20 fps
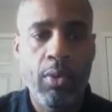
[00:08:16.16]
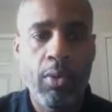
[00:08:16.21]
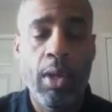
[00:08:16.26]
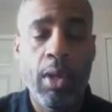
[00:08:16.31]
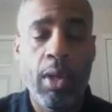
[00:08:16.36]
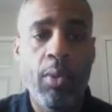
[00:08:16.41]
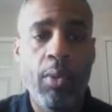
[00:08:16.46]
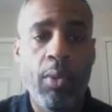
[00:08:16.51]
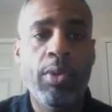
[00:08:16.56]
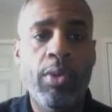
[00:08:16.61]

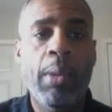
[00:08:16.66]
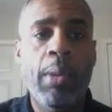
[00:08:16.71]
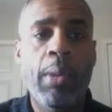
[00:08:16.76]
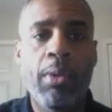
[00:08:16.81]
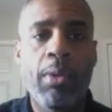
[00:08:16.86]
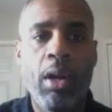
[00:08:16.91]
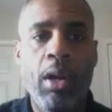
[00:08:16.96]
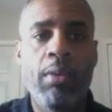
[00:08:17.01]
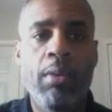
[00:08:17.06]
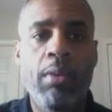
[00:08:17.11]
Well, a
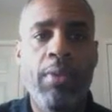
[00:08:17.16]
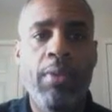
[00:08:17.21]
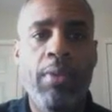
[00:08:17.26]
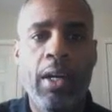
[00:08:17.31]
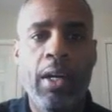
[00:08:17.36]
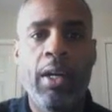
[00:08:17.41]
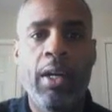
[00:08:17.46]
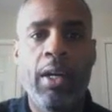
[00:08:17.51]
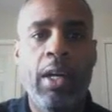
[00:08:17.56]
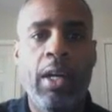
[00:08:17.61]
number of
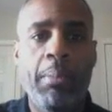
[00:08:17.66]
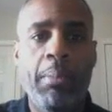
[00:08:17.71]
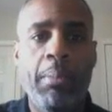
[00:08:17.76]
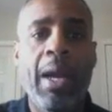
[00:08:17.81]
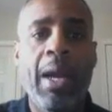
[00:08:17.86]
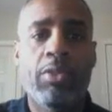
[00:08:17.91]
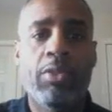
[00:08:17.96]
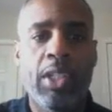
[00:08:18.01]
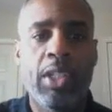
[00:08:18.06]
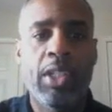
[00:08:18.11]

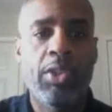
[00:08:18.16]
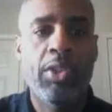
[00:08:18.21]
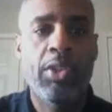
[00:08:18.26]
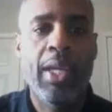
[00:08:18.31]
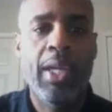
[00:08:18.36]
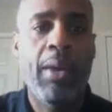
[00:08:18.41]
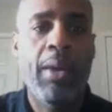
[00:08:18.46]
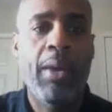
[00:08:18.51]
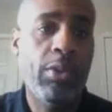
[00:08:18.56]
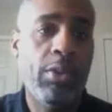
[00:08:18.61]
amounts that you
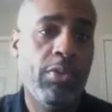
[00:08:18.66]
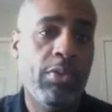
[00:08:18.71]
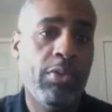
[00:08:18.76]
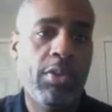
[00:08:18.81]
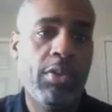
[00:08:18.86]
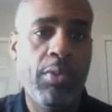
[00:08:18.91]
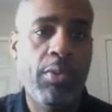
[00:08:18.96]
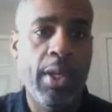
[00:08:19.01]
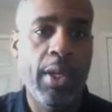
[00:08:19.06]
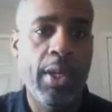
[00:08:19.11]
got, which was
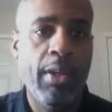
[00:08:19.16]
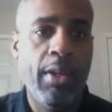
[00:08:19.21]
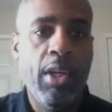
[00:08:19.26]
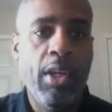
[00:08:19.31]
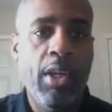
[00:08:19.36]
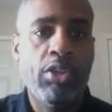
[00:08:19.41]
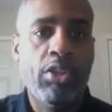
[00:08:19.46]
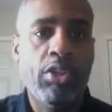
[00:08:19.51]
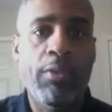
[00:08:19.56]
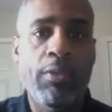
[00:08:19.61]
3.
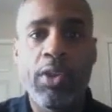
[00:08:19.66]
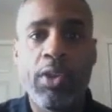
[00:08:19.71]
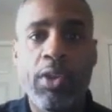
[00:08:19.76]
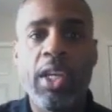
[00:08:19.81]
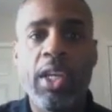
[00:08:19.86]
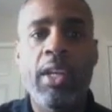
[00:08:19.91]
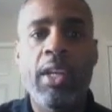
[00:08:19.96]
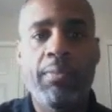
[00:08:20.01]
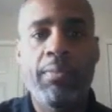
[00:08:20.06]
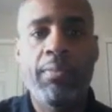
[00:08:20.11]
So if you
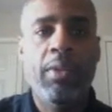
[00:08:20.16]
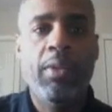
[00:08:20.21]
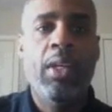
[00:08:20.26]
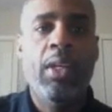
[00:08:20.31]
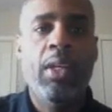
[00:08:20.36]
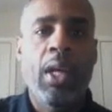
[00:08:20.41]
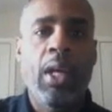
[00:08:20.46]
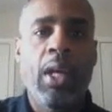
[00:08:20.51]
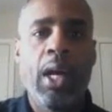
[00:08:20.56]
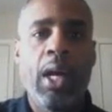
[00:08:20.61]
did
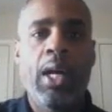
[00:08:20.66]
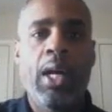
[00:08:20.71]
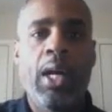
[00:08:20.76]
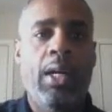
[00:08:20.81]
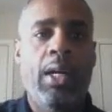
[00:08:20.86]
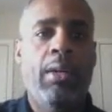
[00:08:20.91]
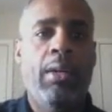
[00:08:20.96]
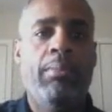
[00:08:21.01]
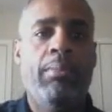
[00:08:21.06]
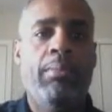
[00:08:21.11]

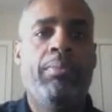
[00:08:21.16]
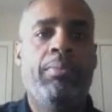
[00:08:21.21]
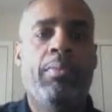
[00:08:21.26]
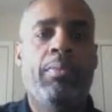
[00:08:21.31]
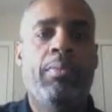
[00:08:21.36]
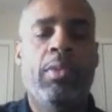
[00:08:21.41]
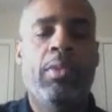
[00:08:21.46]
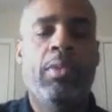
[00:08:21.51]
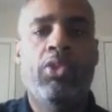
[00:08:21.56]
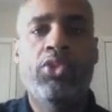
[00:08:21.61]

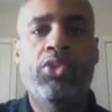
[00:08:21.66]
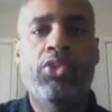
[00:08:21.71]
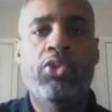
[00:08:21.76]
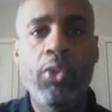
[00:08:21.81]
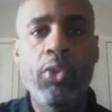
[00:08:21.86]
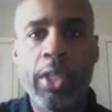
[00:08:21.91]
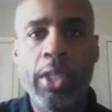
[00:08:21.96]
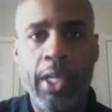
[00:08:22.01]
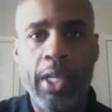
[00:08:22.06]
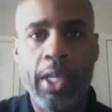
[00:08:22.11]

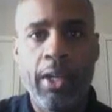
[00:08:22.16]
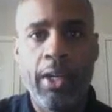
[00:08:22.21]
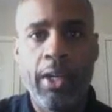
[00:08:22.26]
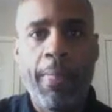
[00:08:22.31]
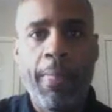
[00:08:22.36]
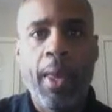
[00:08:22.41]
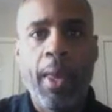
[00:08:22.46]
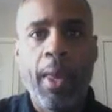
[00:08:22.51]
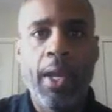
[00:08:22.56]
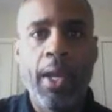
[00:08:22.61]

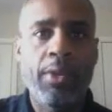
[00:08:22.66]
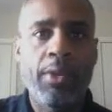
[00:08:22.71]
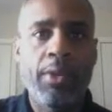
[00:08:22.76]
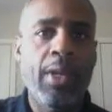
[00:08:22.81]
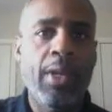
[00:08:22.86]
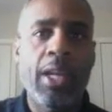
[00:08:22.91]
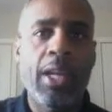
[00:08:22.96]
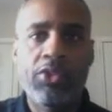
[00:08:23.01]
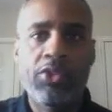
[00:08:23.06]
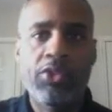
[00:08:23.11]
Trulia and you
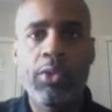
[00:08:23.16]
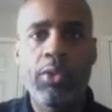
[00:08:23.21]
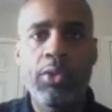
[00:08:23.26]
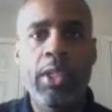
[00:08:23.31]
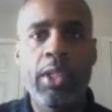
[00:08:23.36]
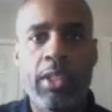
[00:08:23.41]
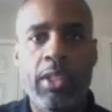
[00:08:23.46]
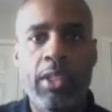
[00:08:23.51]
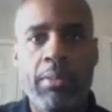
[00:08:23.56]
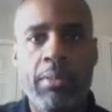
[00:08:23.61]
got
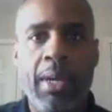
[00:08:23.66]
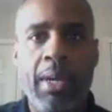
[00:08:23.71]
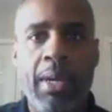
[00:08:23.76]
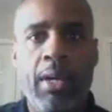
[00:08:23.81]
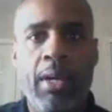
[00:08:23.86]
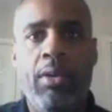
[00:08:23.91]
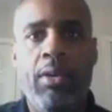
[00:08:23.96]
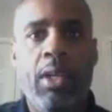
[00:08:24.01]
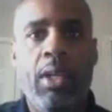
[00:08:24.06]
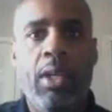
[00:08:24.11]
Trulia's
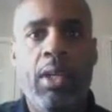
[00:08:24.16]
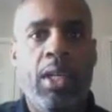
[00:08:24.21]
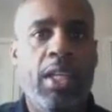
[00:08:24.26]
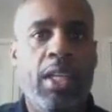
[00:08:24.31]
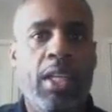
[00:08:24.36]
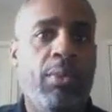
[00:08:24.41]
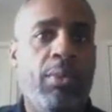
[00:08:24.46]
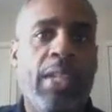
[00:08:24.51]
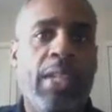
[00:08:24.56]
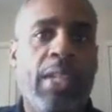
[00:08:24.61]
amount
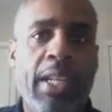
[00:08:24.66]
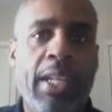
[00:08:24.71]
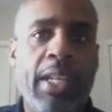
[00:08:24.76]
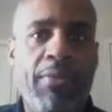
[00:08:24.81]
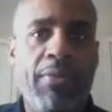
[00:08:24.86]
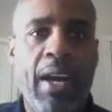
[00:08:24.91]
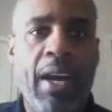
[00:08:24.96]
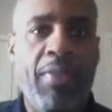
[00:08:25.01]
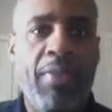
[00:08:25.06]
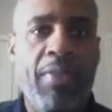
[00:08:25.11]
and it was
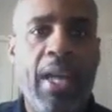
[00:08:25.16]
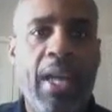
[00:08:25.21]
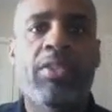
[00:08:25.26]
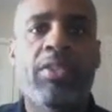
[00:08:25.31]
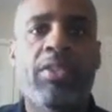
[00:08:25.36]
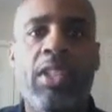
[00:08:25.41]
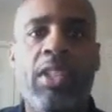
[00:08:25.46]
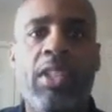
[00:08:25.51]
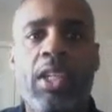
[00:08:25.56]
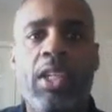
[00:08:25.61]

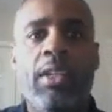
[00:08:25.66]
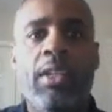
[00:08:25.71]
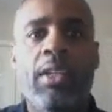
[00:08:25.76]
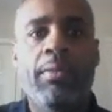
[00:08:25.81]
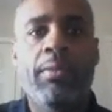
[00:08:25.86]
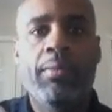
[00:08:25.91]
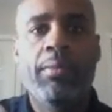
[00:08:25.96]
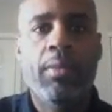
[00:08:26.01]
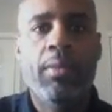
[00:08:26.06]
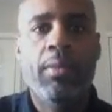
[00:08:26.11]
85,000,
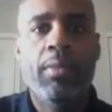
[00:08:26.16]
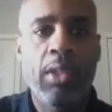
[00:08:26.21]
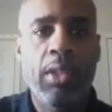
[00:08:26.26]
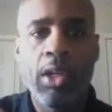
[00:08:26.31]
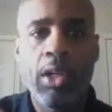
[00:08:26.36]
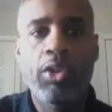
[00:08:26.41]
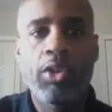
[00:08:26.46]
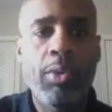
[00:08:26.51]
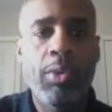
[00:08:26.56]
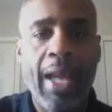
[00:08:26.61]
then you
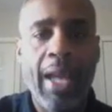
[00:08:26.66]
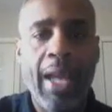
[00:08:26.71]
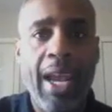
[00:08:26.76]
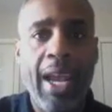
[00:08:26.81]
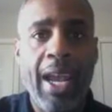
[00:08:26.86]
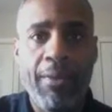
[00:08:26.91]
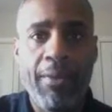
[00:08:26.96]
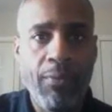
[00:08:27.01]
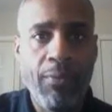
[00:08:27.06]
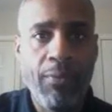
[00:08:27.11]
know you would
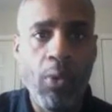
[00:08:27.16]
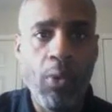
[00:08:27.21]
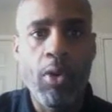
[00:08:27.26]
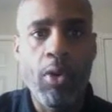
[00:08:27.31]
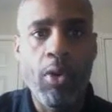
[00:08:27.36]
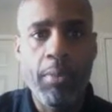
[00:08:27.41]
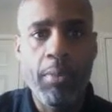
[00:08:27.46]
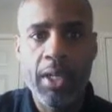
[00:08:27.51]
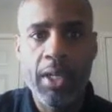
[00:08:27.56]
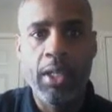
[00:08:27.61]
add
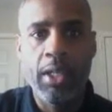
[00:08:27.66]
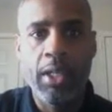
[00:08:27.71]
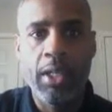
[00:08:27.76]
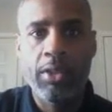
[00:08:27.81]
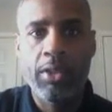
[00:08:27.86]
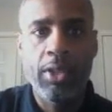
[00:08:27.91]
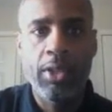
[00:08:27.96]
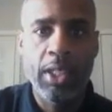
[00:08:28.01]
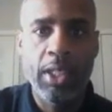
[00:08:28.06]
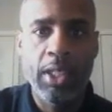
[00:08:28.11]
4
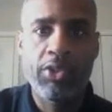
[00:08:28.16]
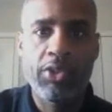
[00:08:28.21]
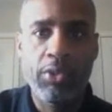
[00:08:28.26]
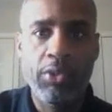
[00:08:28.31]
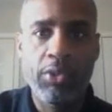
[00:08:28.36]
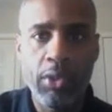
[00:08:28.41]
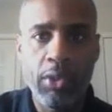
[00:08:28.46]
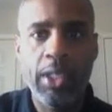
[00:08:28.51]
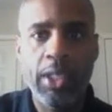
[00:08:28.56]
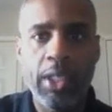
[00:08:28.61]
because you did
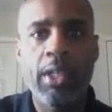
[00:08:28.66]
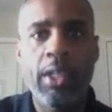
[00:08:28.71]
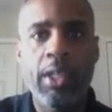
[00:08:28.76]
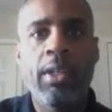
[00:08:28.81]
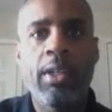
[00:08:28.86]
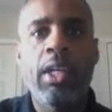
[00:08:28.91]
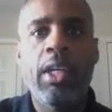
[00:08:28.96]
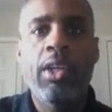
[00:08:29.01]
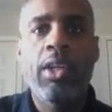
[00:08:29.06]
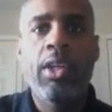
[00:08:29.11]

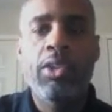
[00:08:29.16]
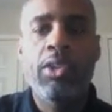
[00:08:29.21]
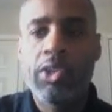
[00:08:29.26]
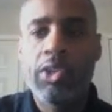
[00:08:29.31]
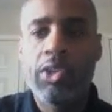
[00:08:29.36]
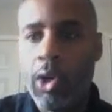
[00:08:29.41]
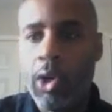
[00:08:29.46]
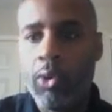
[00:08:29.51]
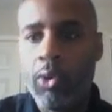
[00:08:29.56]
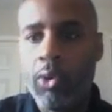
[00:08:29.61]
Trulia,
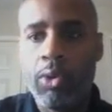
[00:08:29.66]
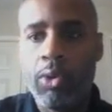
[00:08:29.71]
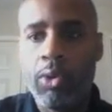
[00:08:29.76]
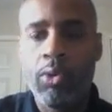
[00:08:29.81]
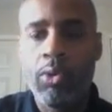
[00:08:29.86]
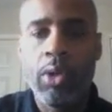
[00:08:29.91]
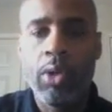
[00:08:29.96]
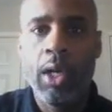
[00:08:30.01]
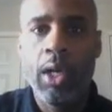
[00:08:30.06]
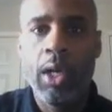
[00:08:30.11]

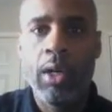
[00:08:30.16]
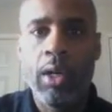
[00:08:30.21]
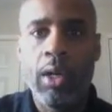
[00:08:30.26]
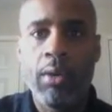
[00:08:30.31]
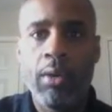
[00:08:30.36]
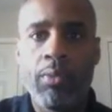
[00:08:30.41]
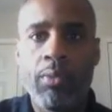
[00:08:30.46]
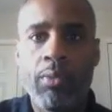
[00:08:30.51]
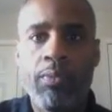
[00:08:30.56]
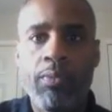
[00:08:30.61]

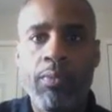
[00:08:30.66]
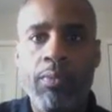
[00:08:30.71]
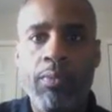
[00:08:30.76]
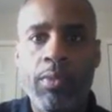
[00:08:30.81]
Total